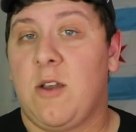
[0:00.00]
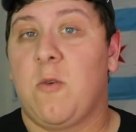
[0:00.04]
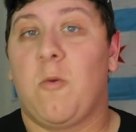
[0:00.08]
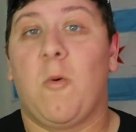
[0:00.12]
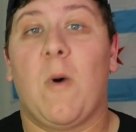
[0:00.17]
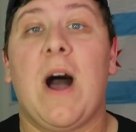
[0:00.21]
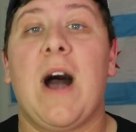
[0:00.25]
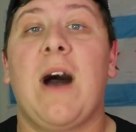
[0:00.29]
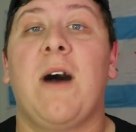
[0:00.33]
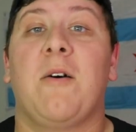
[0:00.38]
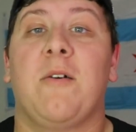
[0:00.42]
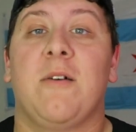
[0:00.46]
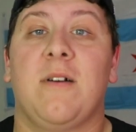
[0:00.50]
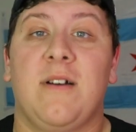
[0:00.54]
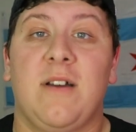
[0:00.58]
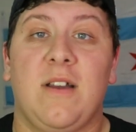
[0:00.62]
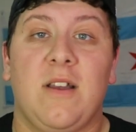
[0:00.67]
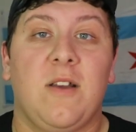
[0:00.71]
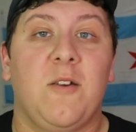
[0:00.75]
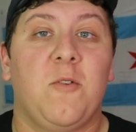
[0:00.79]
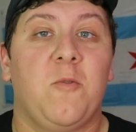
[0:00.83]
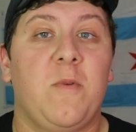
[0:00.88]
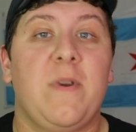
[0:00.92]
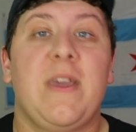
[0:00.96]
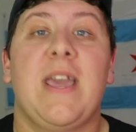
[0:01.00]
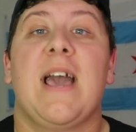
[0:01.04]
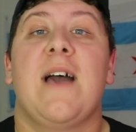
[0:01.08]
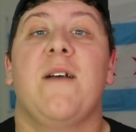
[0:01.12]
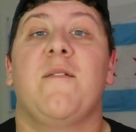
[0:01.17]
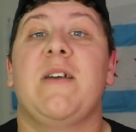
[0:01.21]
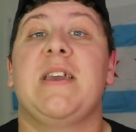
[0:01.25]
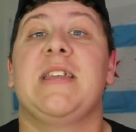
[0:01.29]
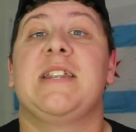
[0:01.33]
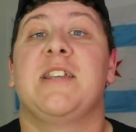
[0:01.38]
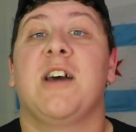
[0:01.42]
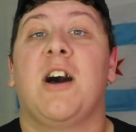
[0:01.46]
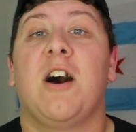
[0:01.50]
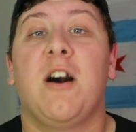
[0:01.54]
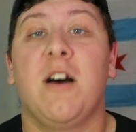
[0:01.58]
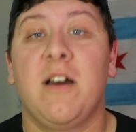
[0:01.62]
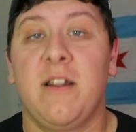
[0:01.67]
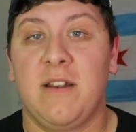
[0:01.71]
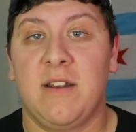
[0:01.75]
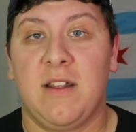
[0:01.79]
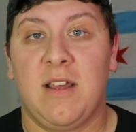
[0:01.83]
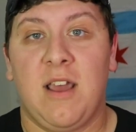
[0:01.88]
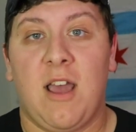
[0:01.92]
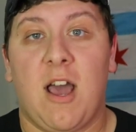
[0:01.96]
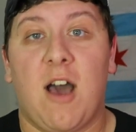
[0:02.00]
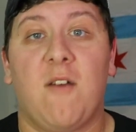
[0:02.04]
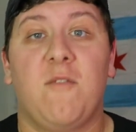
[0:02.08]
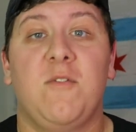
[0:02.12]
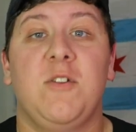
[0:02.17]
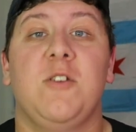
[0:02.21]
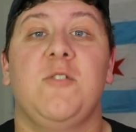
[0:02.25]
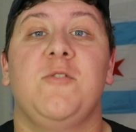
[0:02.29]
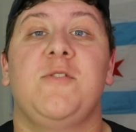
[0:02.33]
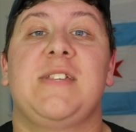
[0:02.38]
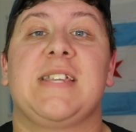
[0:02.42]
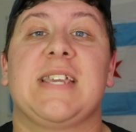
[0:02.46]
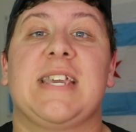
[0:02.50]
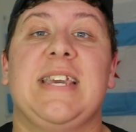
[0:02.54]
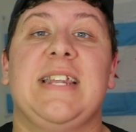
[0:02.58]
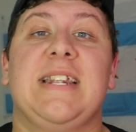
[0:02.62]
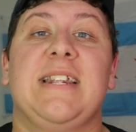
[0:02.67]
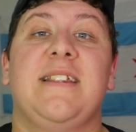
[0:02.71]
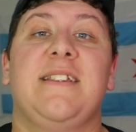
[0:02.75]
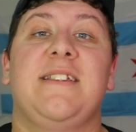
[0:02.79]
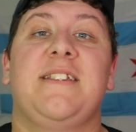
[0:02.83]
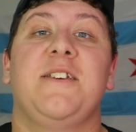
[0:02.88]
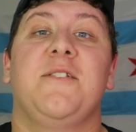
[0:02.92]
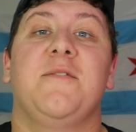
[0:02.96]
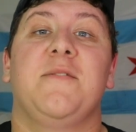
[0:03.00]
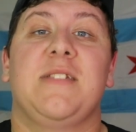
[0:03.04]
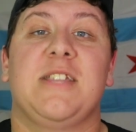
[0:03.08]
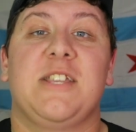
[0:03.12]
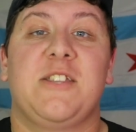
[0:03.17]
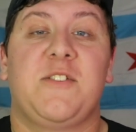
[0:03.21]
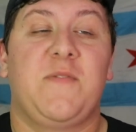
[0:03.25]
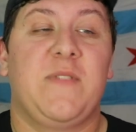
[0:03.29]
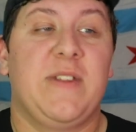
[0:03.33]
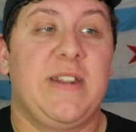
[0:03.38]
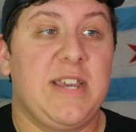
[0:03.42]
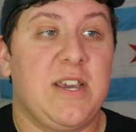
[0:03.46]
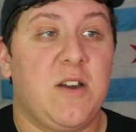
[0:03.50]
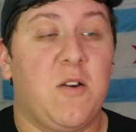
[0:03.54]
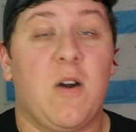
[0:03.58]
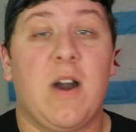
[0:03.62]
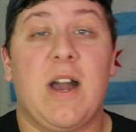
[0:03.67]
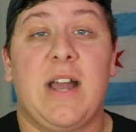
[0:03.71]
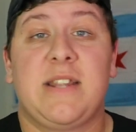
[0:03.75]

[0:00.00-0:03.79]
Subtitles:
Wow. We have a ton of news to get into in this video.